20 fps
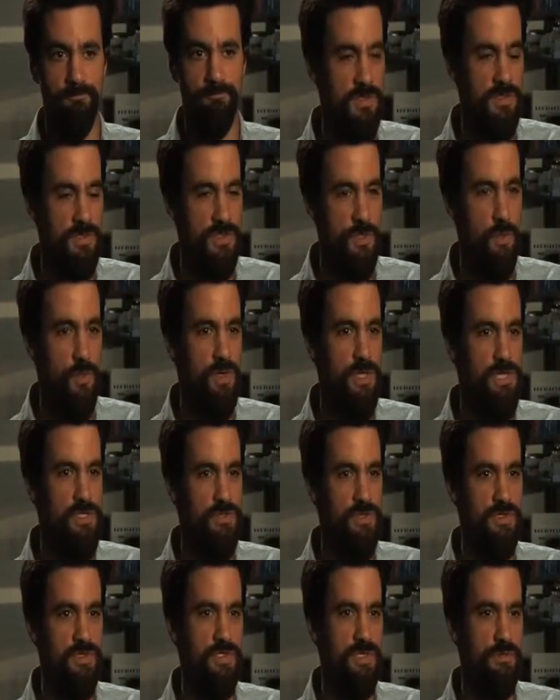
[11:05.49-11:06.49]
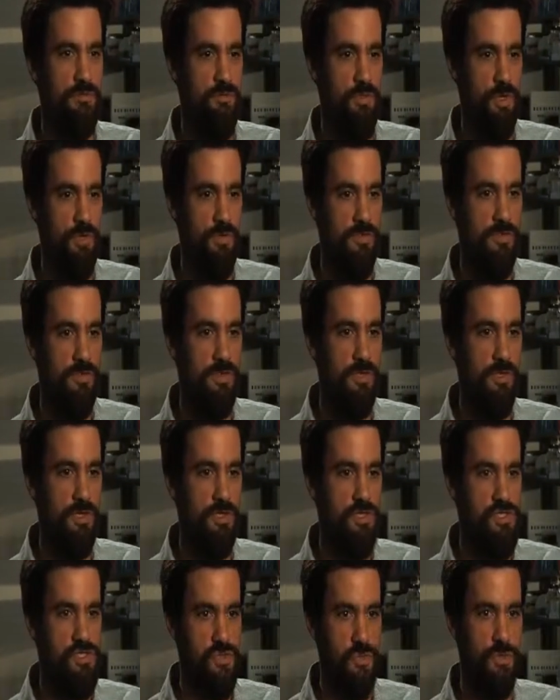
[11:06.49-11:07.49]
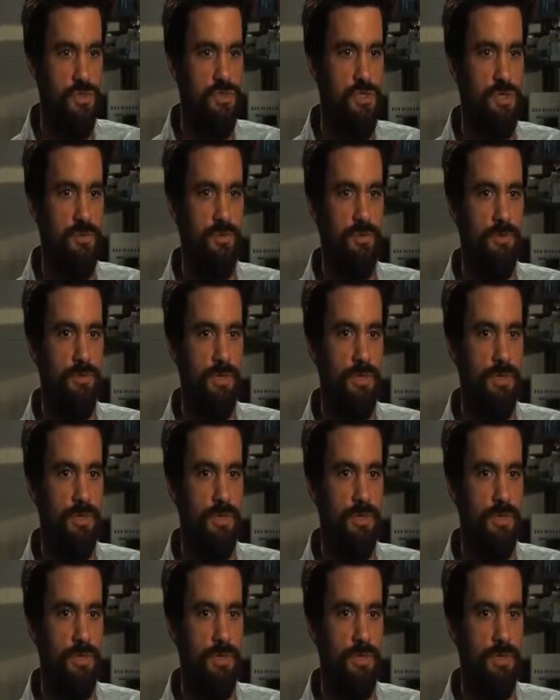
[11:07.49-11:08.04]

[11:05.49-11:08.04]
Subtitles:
So we're interested in both the short-term